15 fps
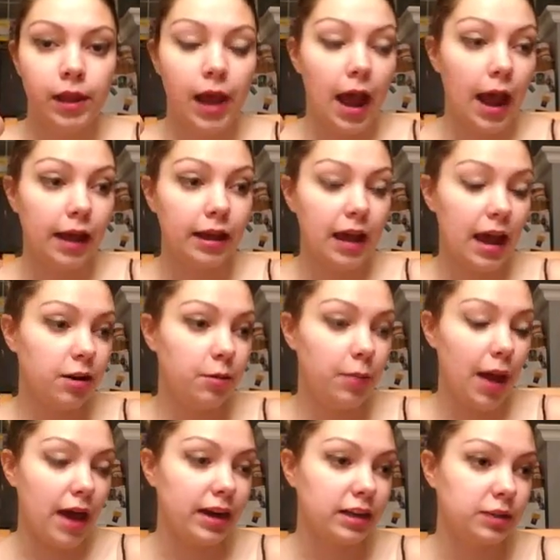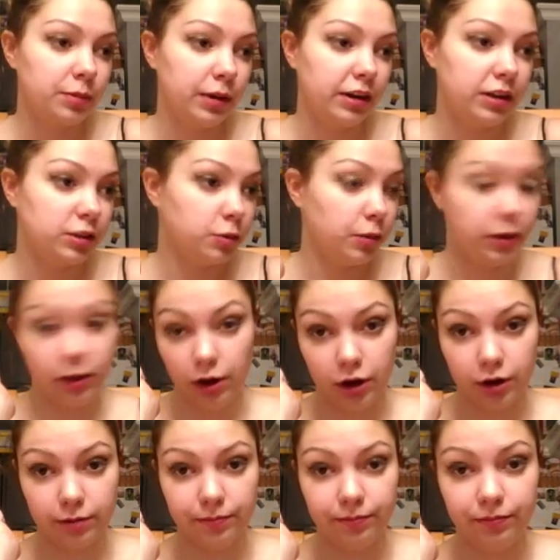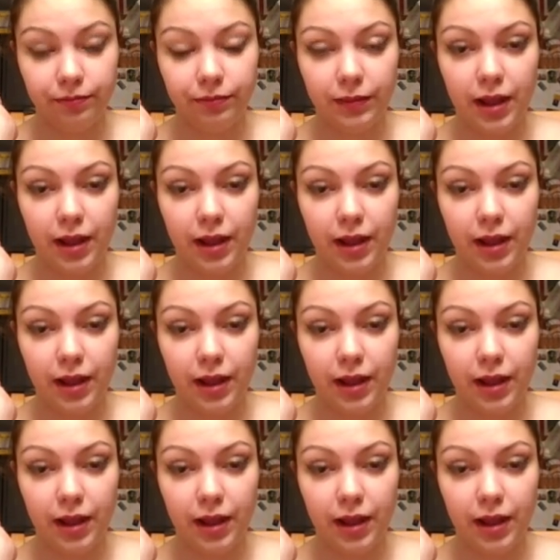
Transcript: I had a bad experience with her.